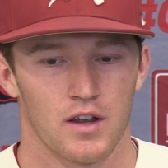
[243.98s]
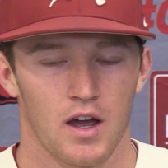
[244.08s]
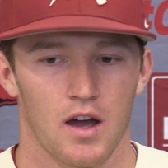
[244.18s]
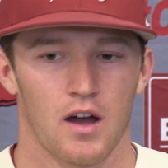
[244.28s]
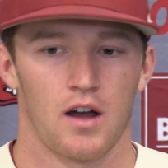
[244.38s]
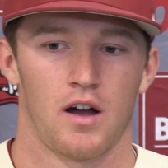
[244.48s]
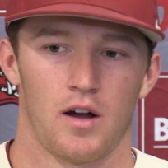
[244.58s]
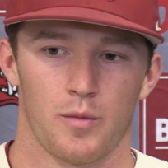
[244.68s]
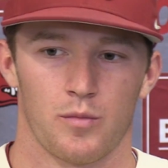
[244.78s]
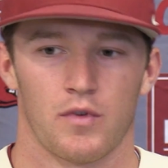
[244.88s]

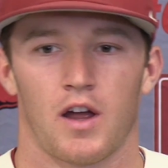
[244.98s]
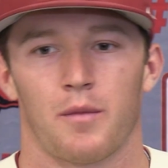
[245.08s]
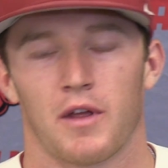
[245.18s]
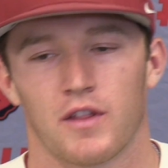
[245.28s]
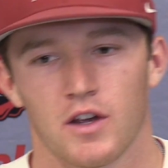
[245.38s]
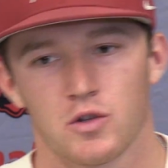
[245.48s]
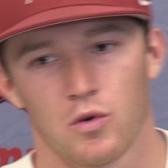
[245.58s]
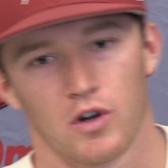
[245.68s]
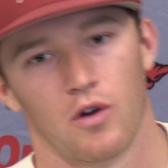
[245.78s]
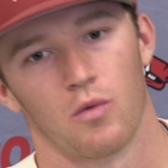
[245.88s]
Yeah, I mean, things
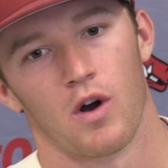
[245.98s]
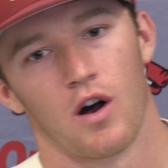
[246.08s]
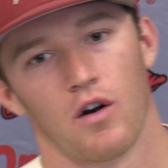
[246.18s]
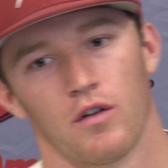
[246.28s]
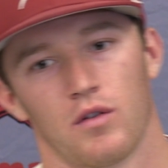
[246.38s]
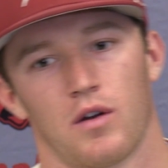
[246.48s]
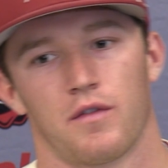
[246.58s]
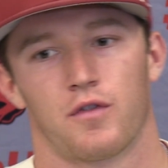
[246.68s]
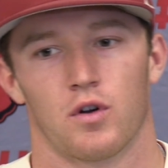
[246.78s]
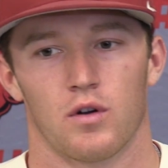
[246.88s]
weren't going well
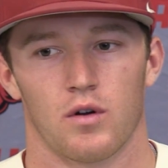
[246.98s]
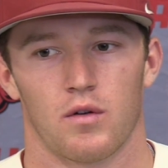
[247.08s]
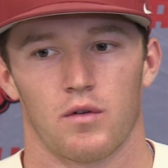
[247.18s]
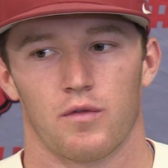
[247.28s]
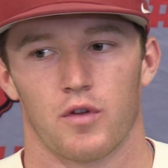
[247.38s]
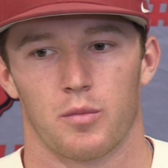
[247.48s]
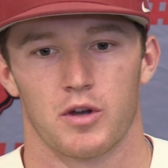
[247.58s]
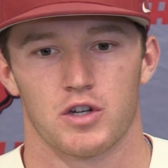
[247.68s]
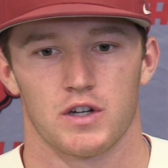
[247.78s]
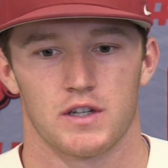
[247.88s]
for the
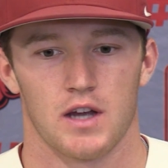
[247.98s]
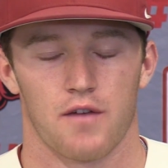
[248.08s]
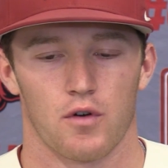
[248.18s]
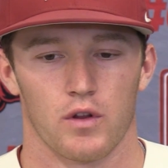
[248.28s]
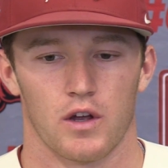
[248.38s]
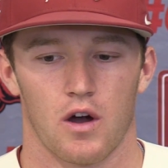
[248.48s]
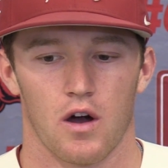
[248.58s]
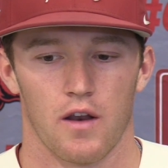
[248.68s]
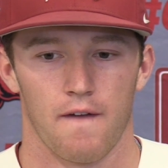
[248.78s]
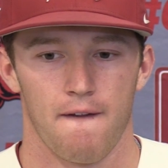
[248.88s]
pitching staff early
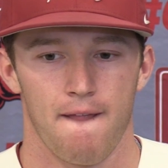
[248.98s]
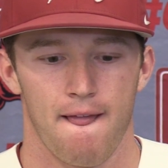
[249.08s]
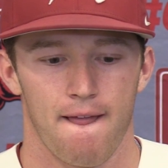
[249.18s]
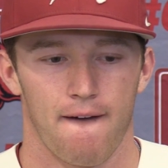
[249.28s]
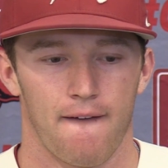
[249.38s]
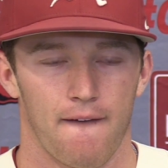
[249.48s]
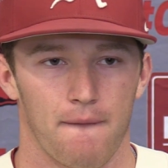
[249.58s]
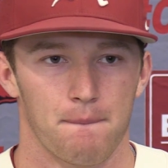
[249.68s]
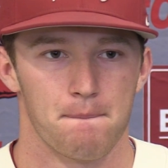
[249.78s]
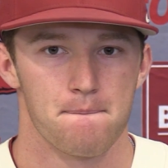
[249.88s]
on.
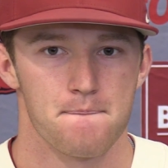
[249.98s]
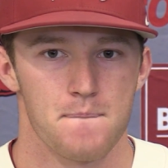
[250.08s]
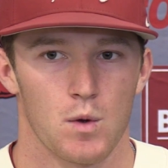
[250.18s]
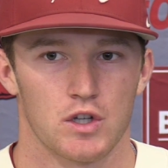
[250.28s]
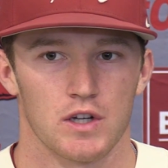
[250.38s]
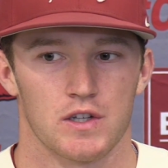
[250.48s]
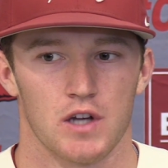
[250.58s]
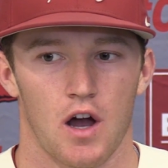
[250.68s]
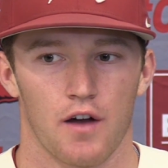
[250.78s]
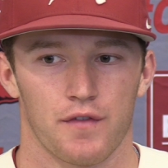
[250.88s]
Which is
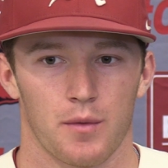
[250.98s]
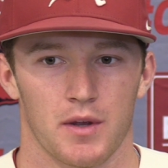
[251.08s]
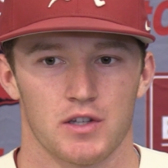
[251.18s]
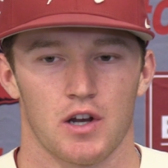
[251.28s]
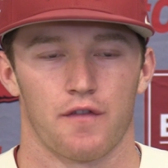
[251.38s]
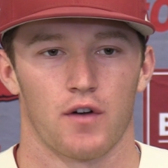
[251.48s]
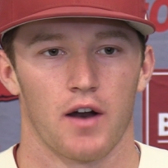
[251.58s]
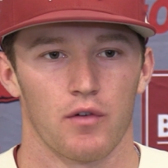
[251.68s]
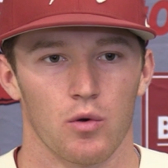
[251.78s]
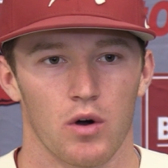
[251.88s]
tough. I mean, it's tough for
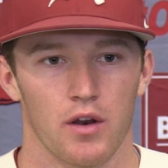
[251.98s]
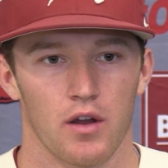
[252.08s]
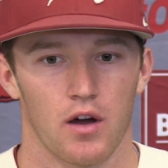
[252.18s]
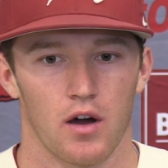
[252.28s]
everyone.